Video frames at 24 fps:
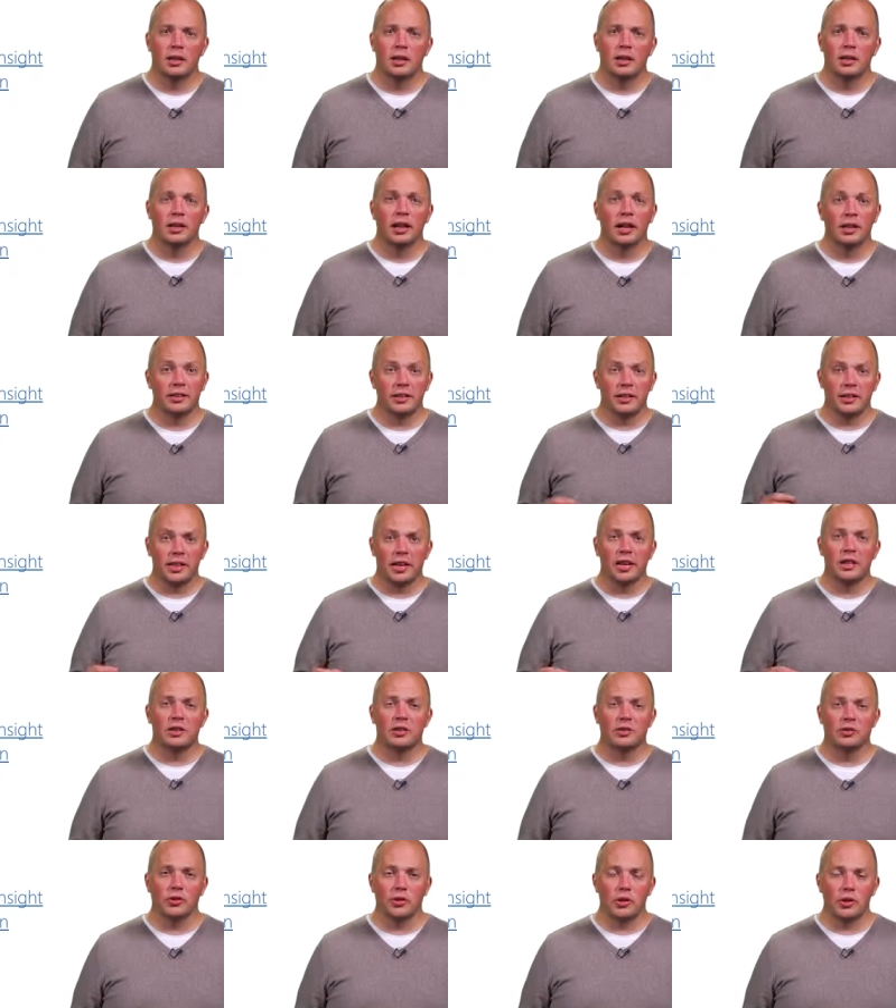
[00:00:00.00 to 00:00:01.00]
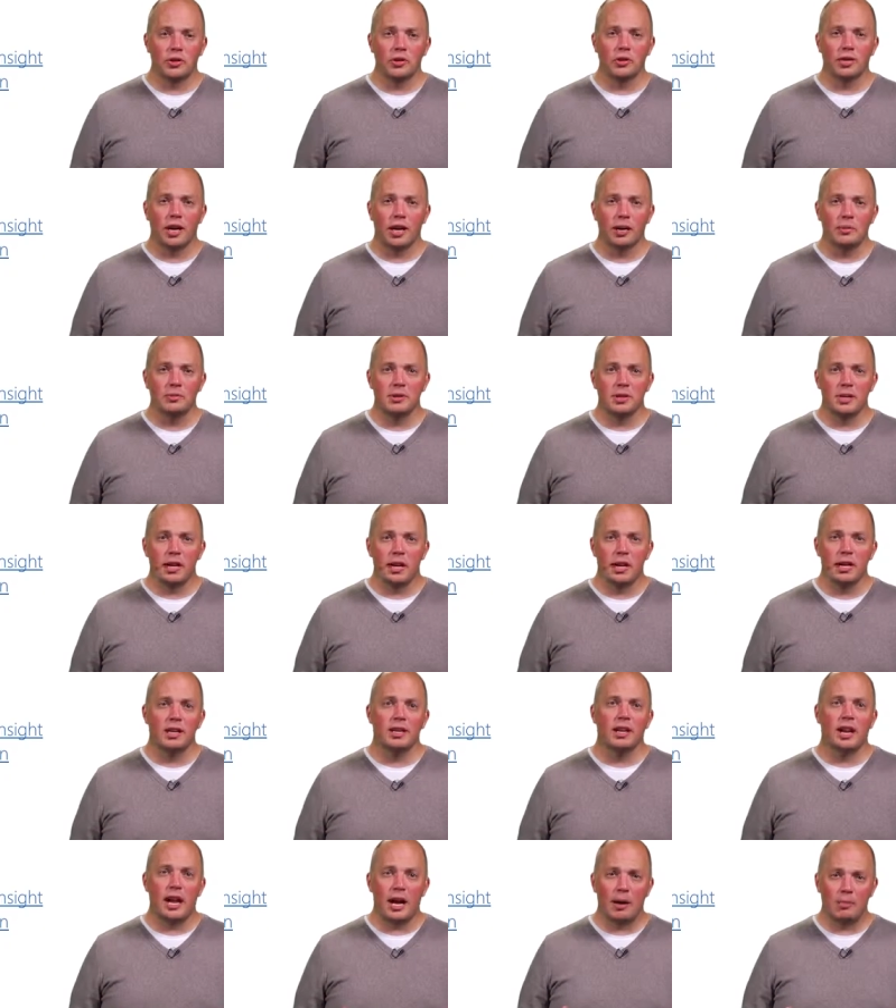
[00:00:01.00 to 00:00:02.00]
I'd like to thank you for your time today,
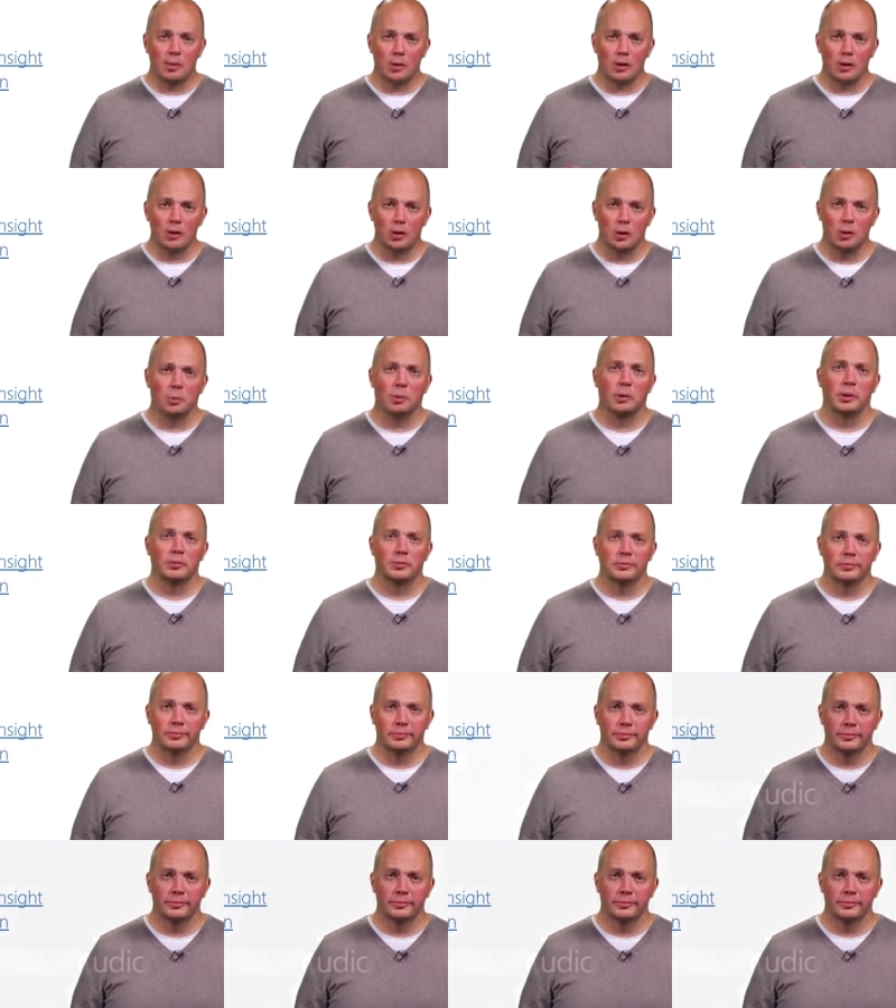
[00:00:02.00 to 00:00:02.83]
and happy Hadooping.